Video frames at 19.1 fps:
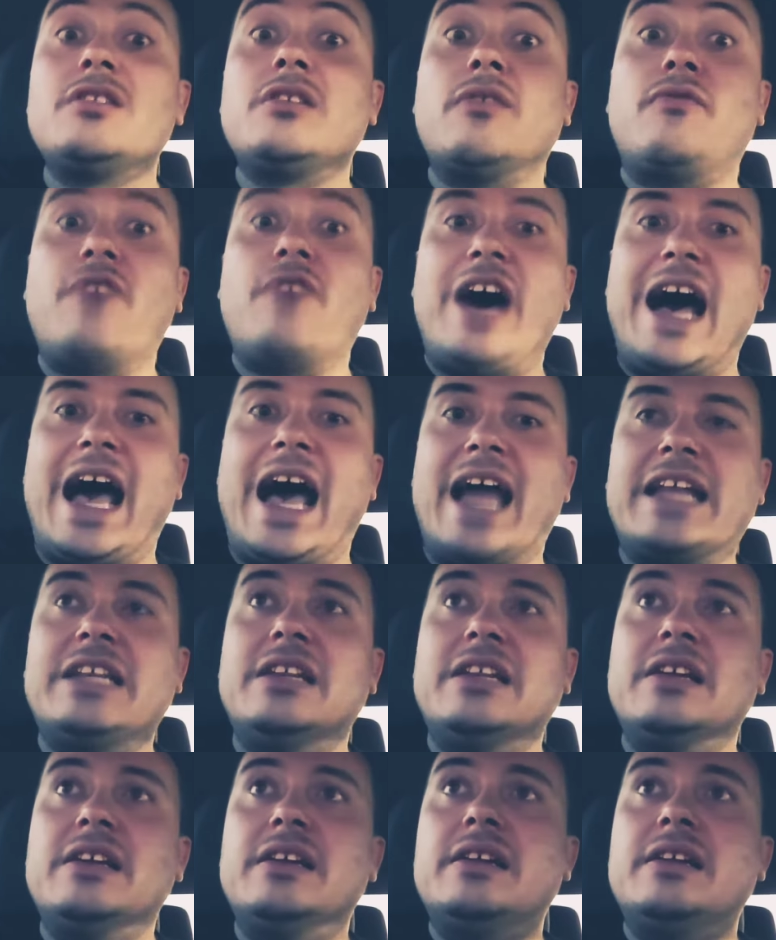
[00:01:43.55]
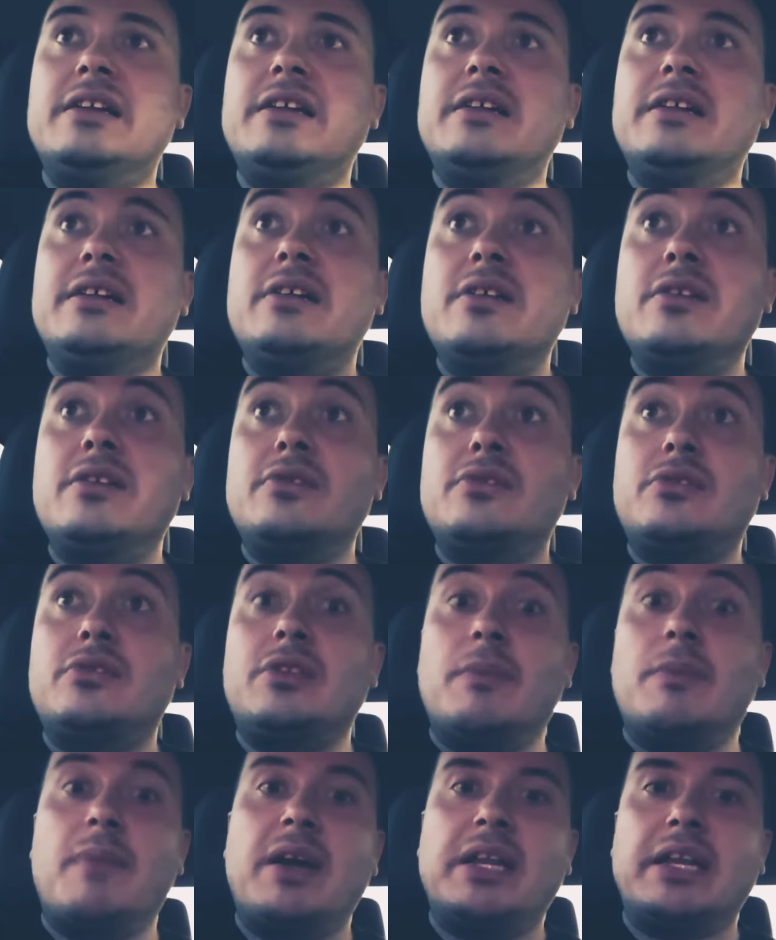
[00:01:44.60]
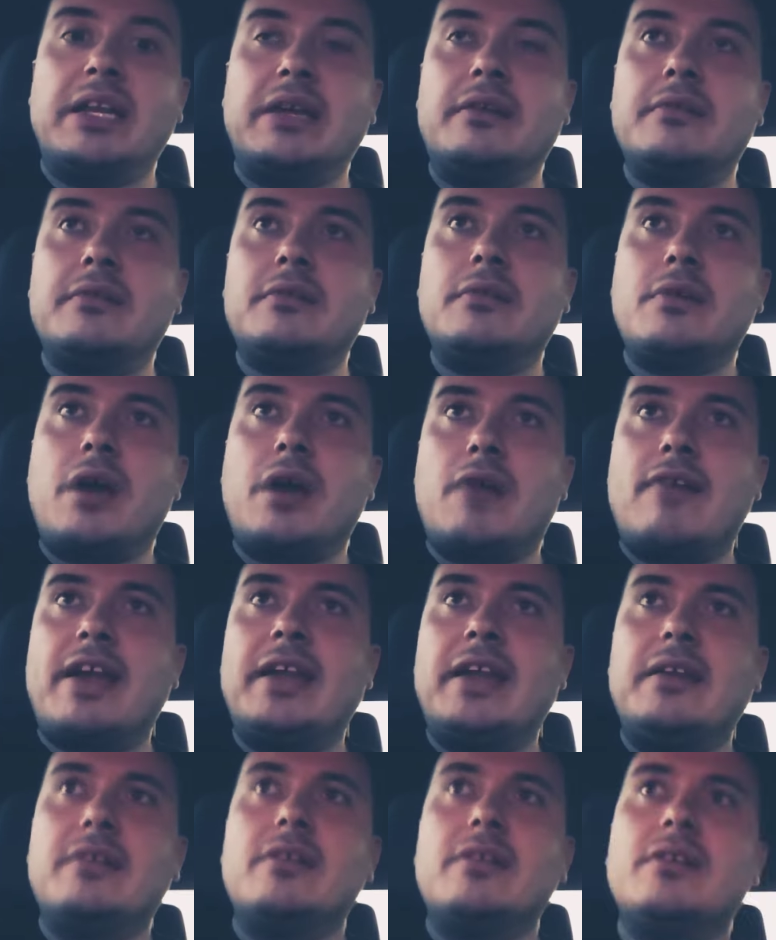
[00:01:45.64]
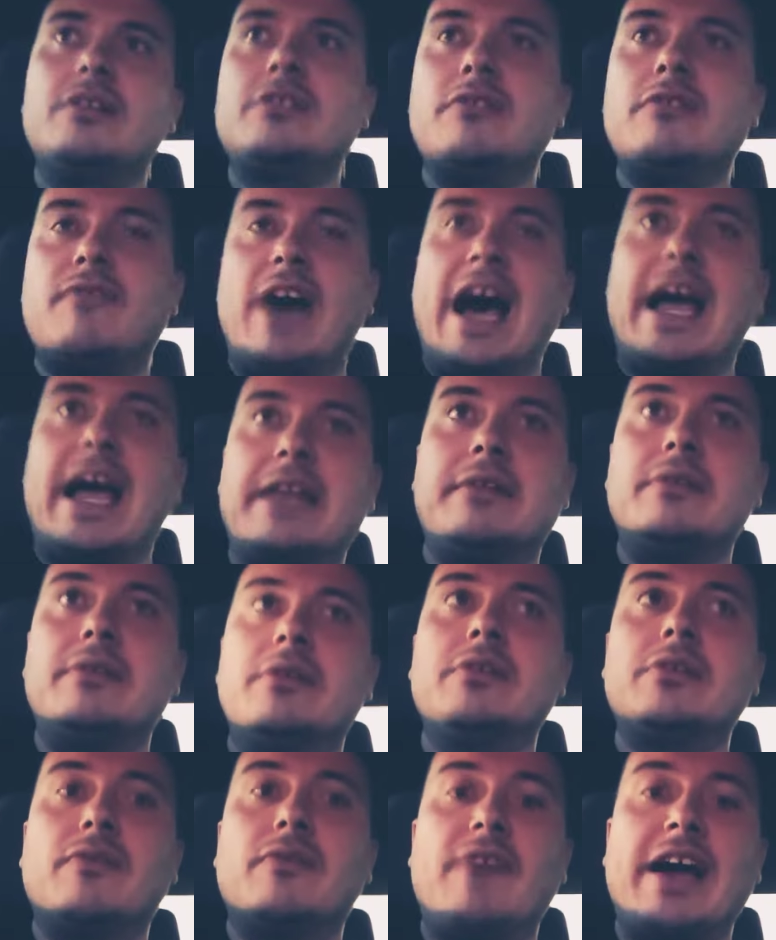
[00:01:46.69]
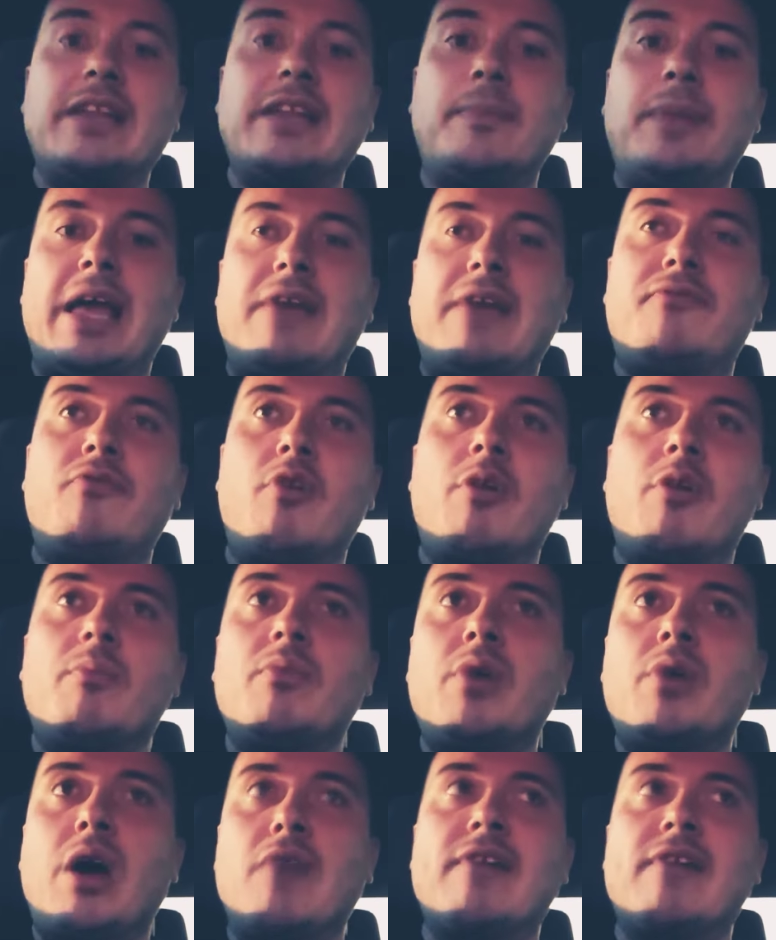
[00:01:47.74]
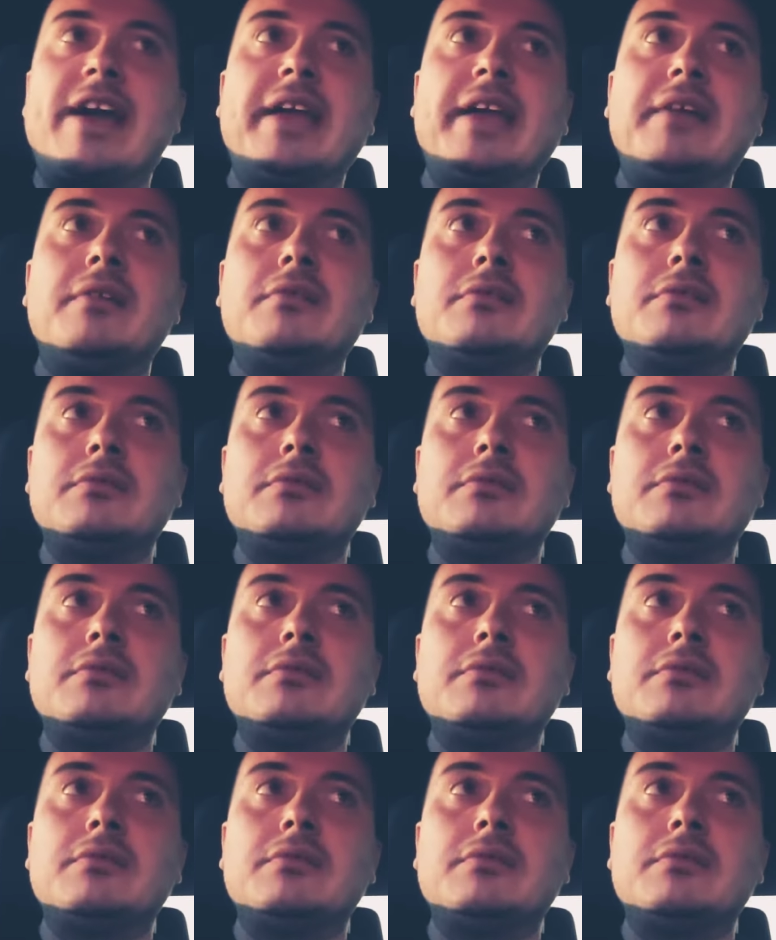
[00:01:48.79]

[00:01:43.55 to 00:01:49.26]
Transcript: Divide the money, all right? Divide. Divide the platform, all right?